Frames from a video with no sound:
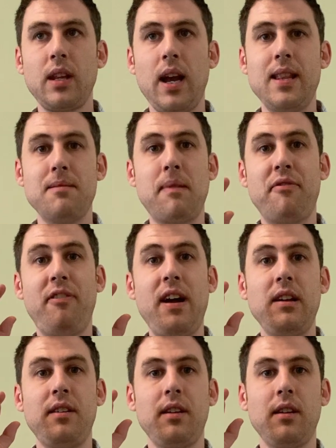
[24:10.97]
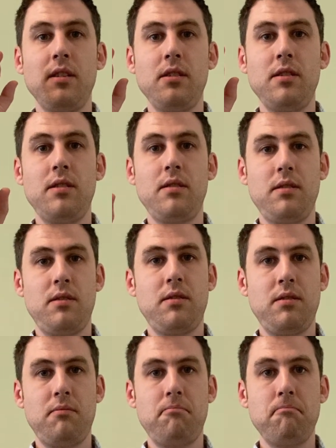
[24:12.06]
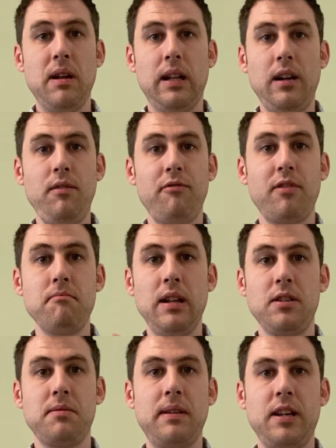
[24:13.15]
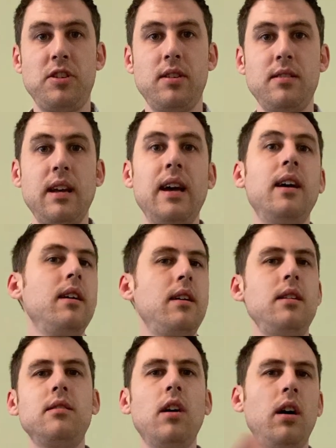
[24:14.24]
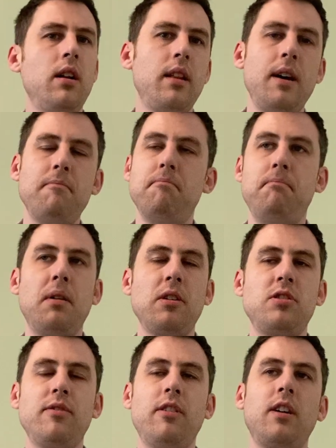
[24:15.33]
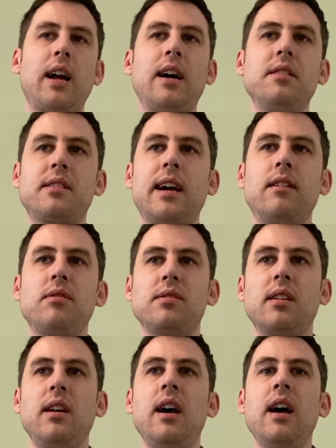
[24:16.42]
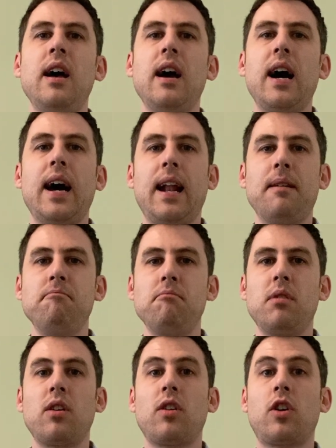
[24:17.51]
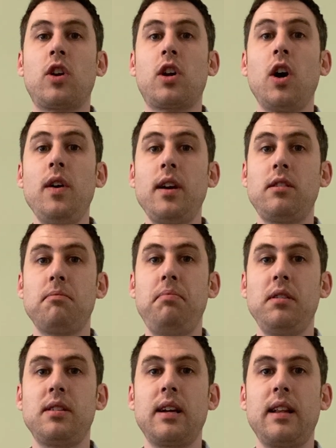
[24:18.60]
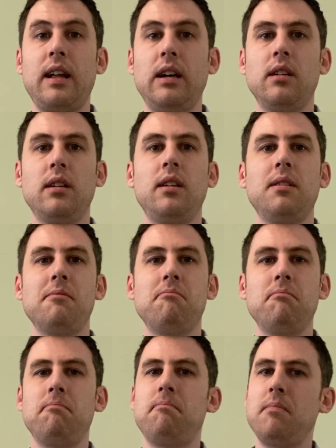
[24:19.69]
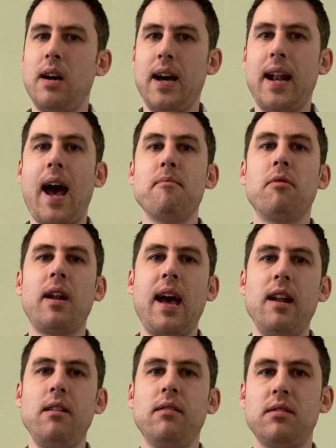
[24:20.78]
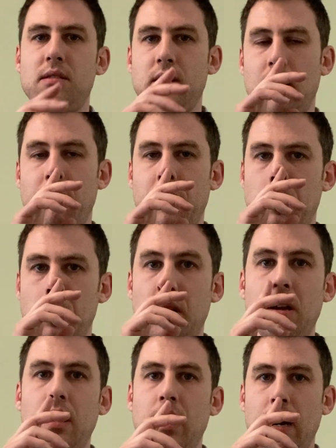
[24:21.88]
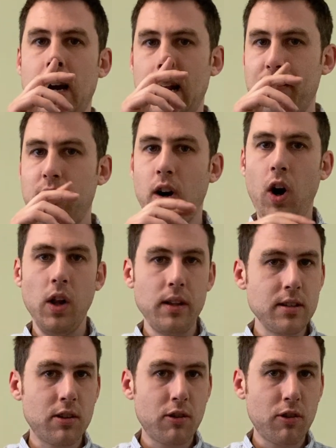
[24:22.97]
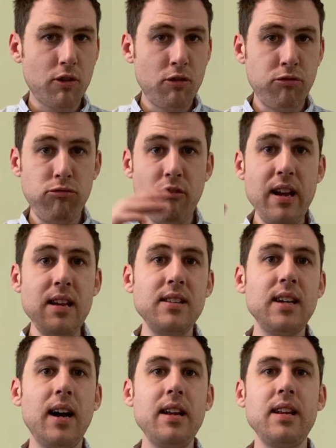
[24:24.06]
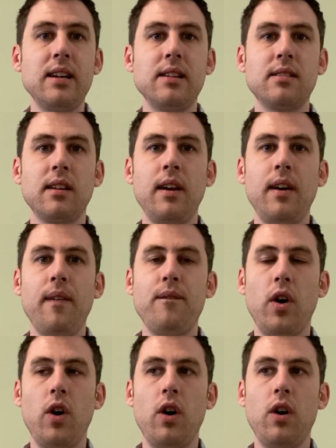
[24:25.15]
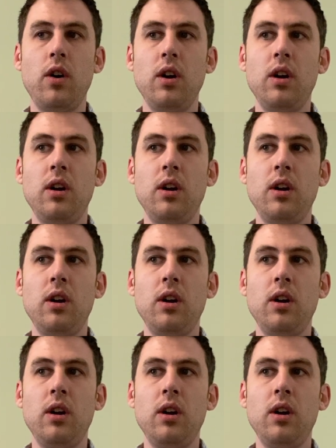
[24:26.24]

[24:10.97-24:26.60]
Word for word: And then my friend Miller from Miller's Miniatures, he's got another bunch of Uruk-hai scouts. And I'm going to put together an Amon Hen scenario. And I've got all these crazy ideas for